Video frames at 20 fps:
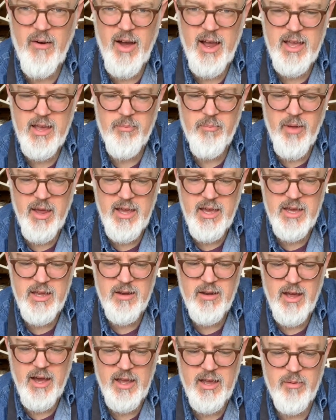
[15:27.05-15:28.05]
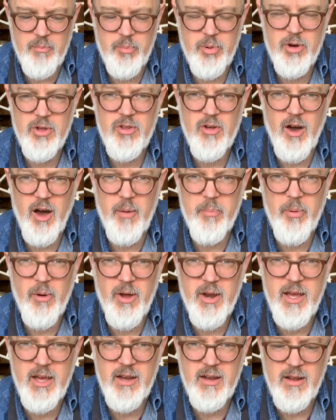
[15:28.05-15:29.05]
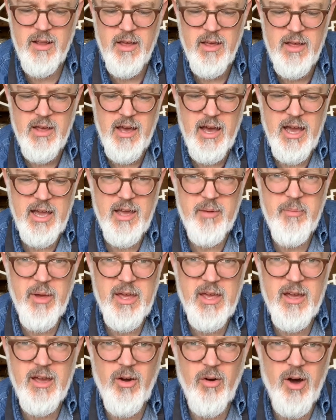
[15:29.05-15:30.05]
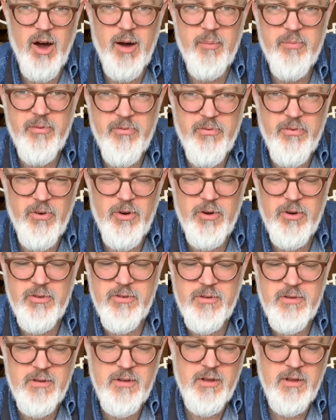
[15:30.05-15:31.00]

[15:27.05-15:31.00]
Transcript: I can push up on it. I can make it go up first.